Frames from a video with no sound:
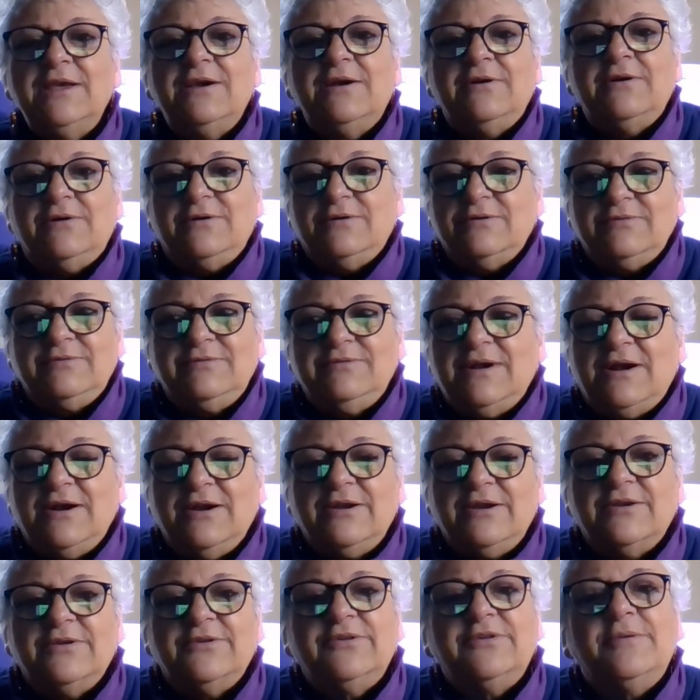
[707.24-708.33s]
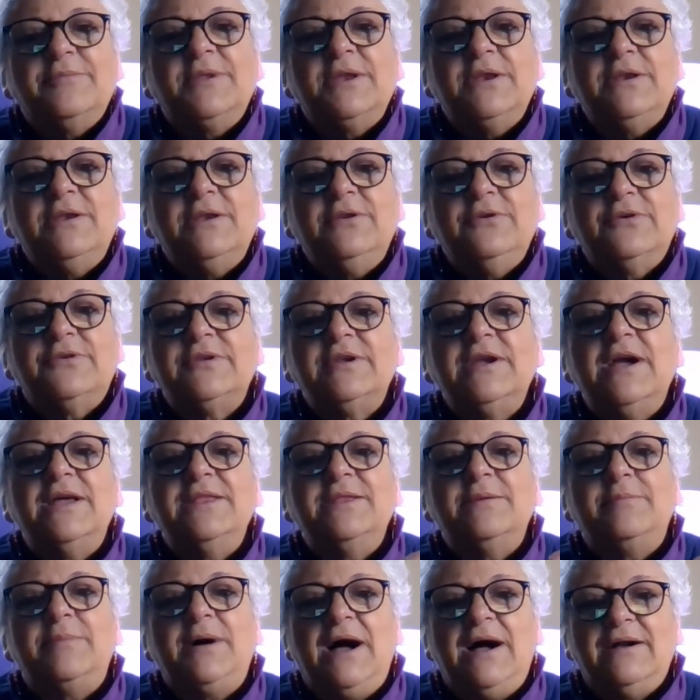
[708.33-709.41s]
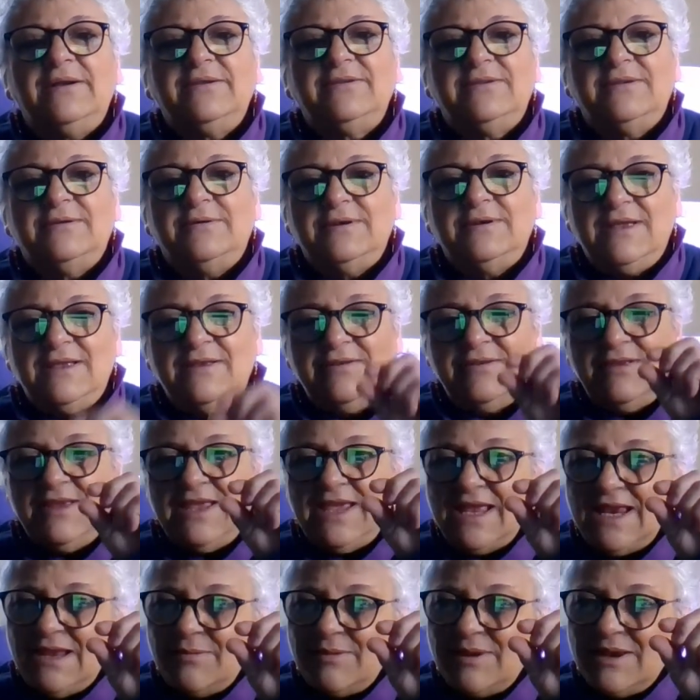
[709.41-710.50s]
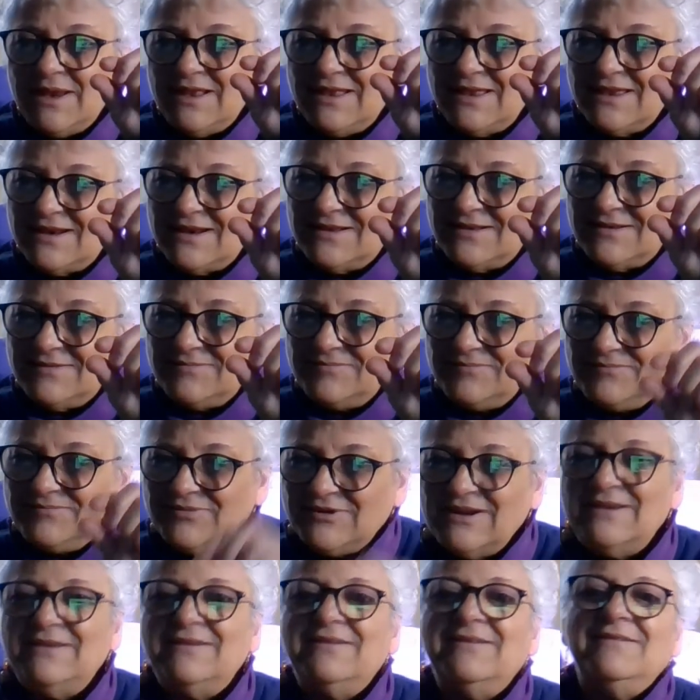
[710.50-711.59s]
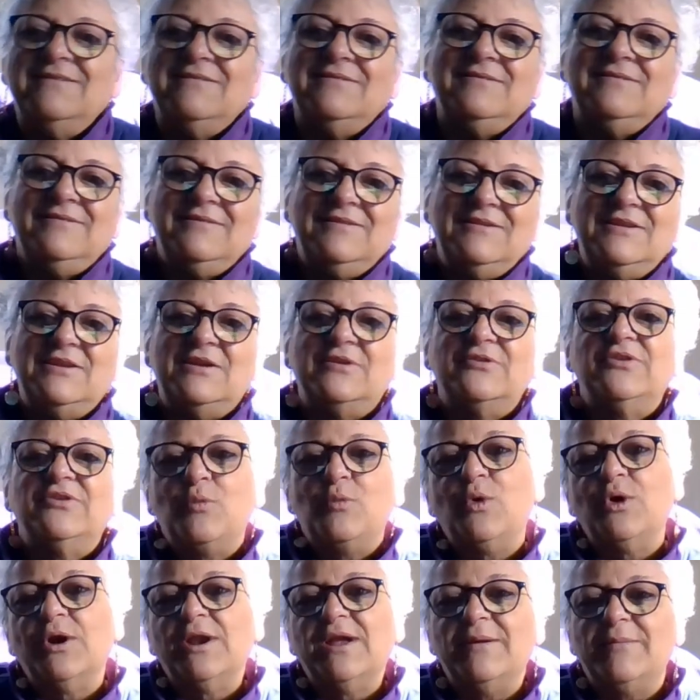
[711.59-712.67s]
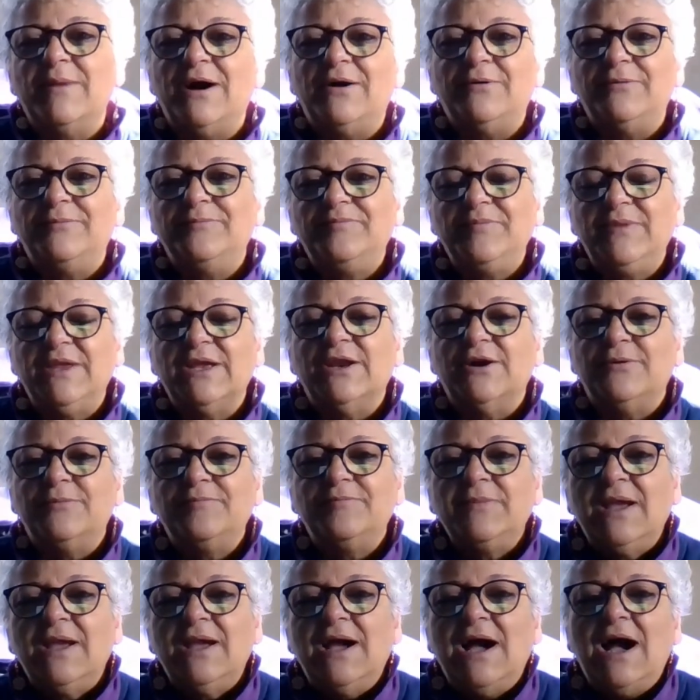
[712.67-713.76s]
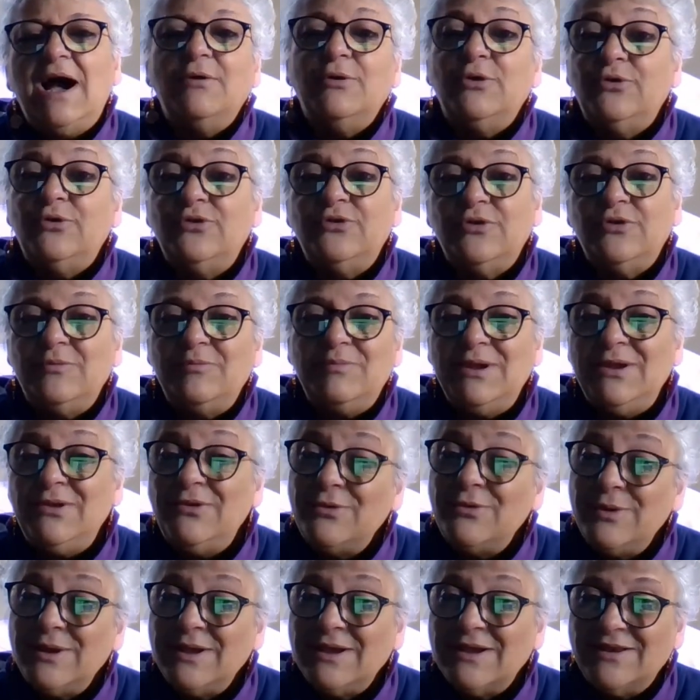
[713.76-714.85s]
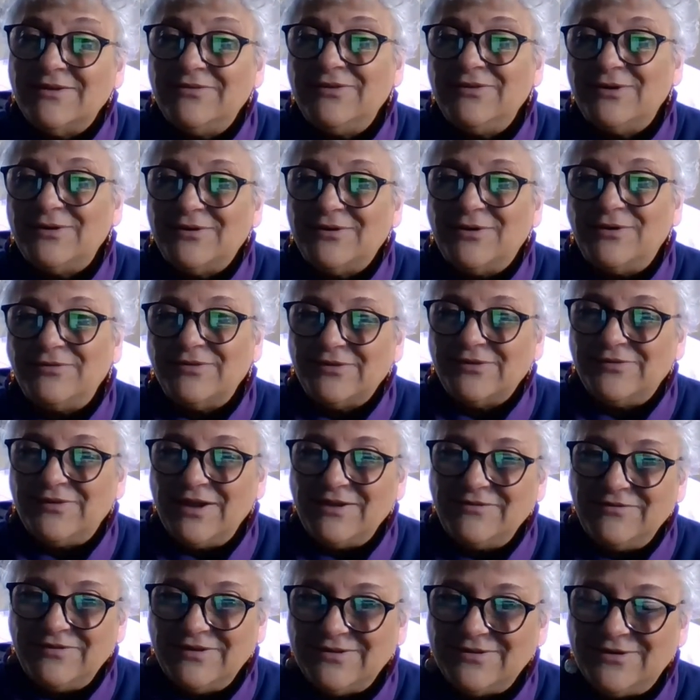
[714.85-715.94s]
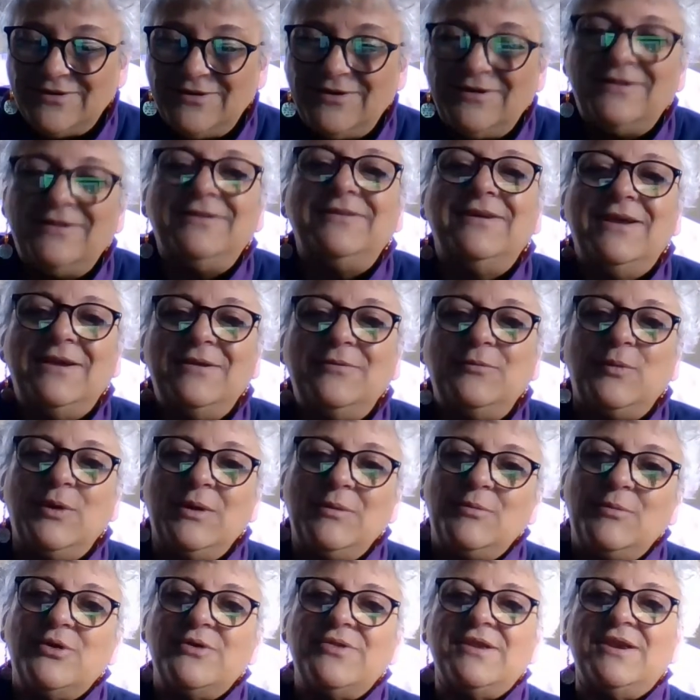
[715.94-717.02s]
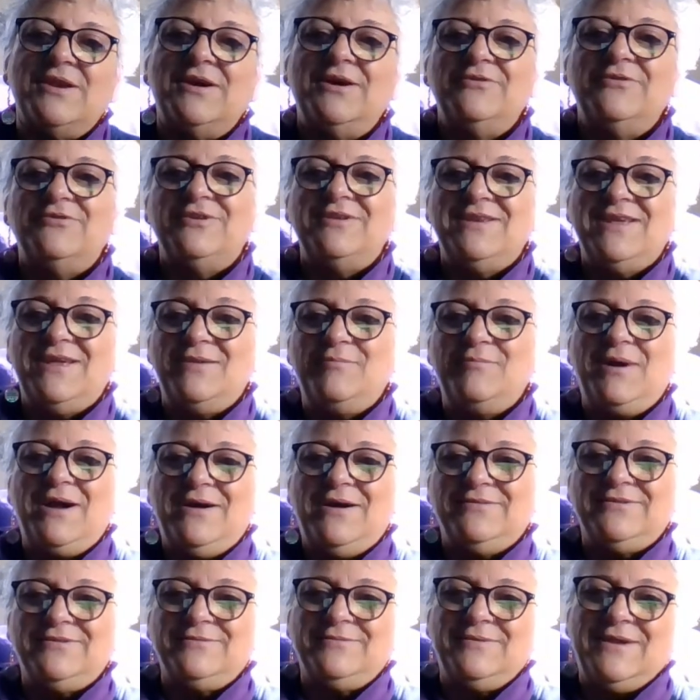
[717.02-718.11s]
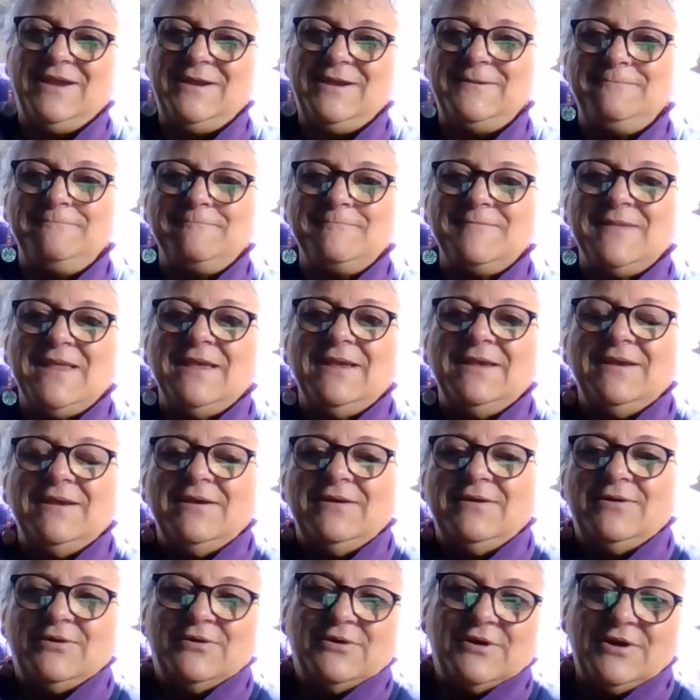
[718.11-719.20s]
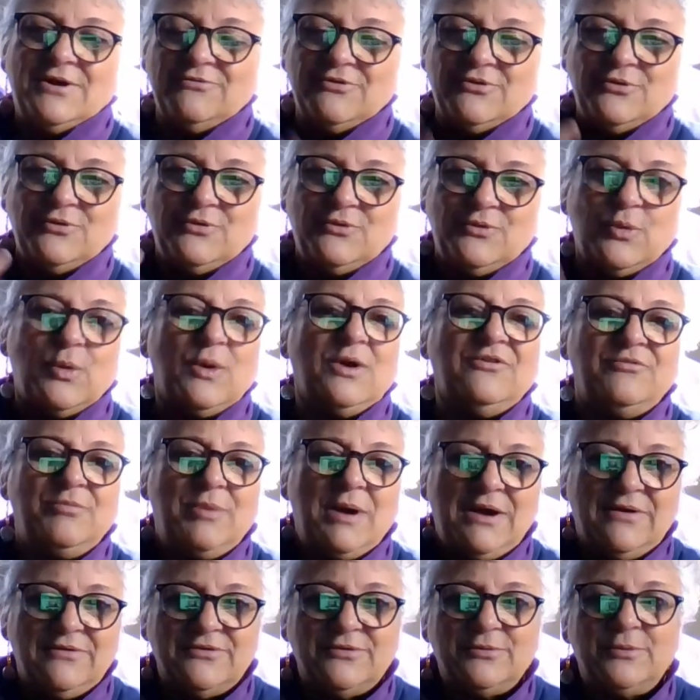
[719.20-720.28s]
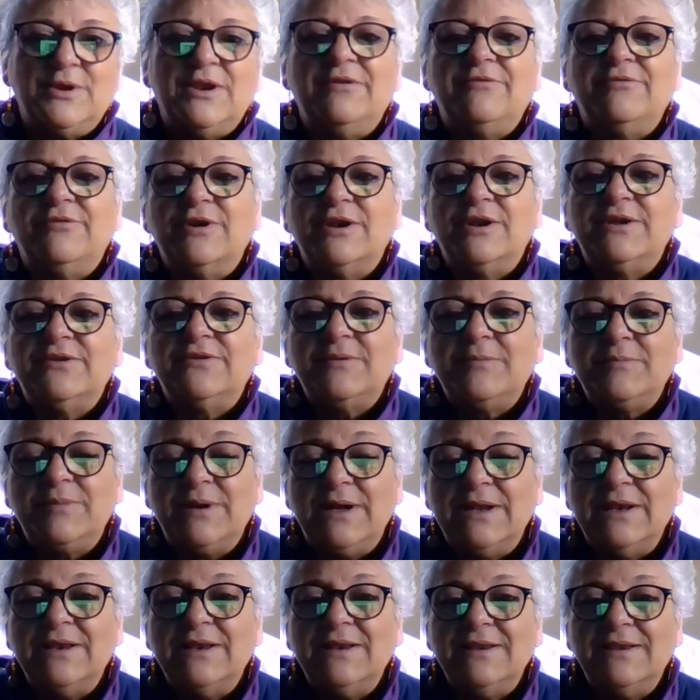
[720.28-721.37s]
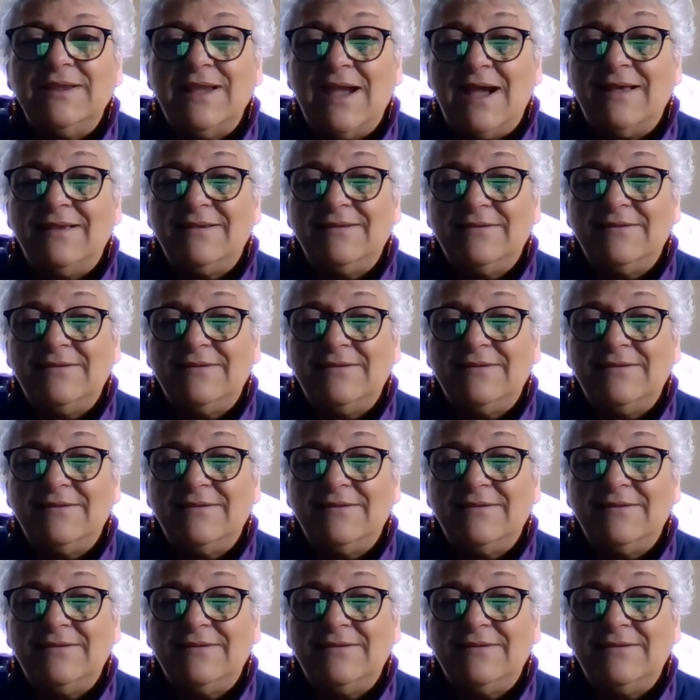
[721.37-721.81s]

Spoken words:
or Target or something, you'll see on the box, there's an itty bitty little print, some warning about, how you shouldn't be doing it if you're over 5 feet tall and weigh more than 110 pounds, okay? Or 112 pounds or whatever it is. But yeah, so